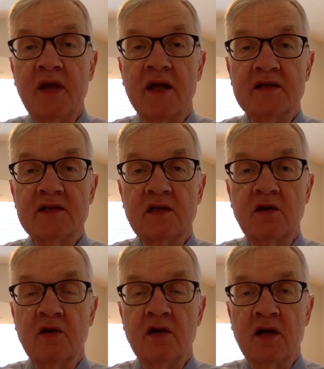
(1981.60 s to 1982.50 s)
they
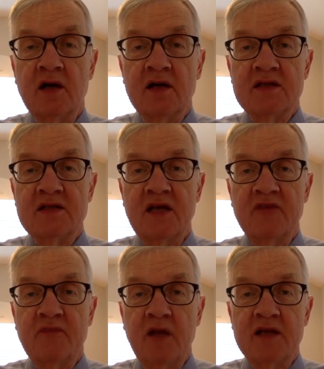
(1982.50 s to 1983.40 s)
considered a safe
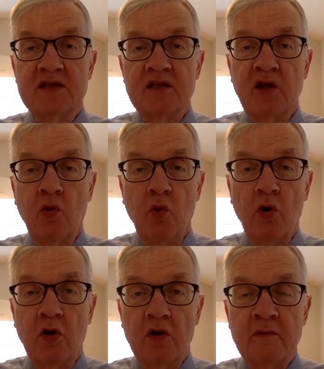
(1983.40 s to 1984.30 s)
place in their
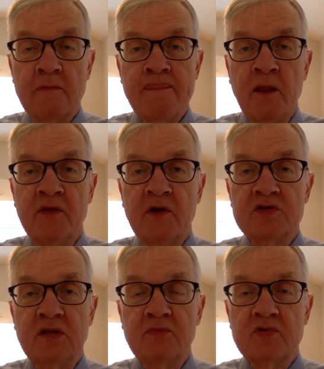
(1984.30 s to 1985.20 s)
world, their
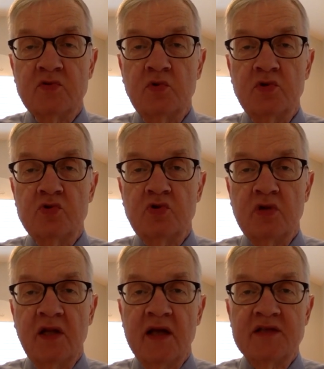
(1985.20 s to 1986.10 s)
symptoms were usually
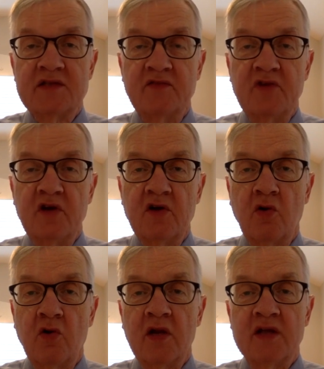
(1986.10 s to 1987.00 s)
less severe
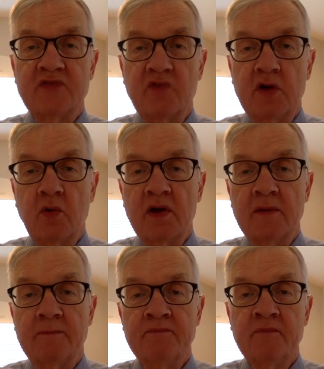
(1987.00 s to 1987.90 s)
or less frequent.
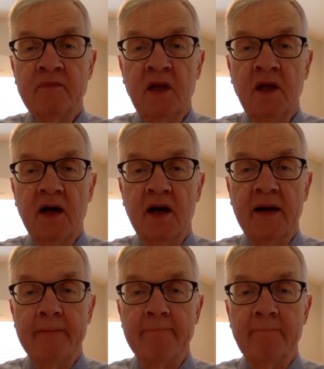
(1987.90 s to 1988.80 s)

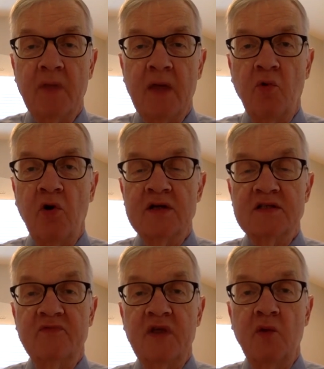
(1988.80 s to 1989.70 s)
And whereas
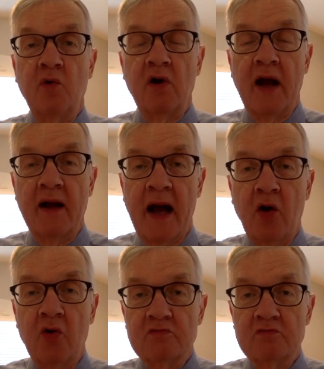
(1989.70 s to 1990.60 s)
if they were
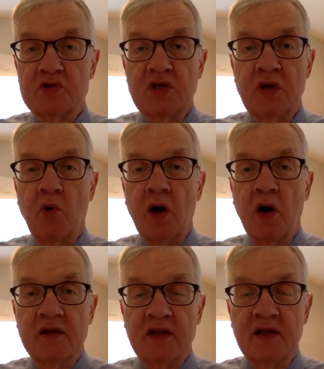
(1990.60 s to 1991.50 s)
out somewhere
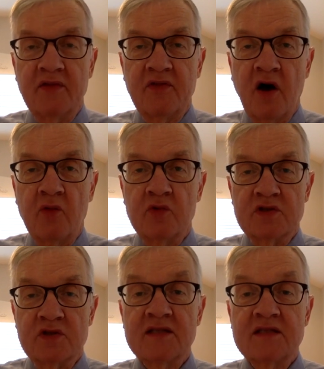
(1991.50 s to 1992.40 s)
that they thought
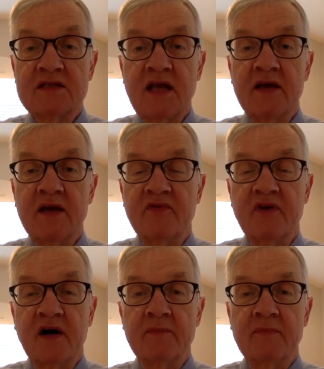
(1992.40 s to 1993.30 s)
was less safe,
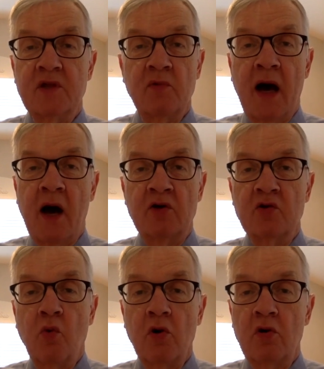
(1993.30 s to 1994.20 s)
out in the
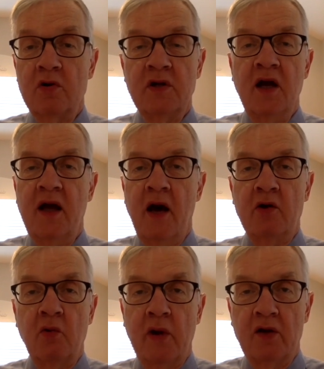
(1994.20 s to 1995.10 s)
world, out
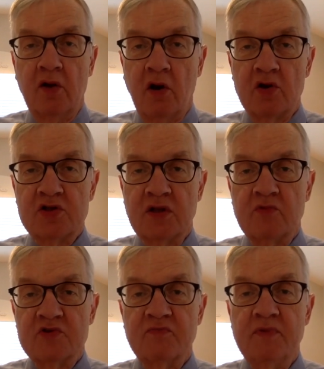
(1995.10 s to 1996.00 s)
around large
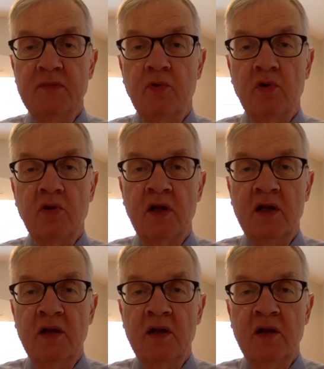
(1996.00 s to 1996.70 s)
numbers of people,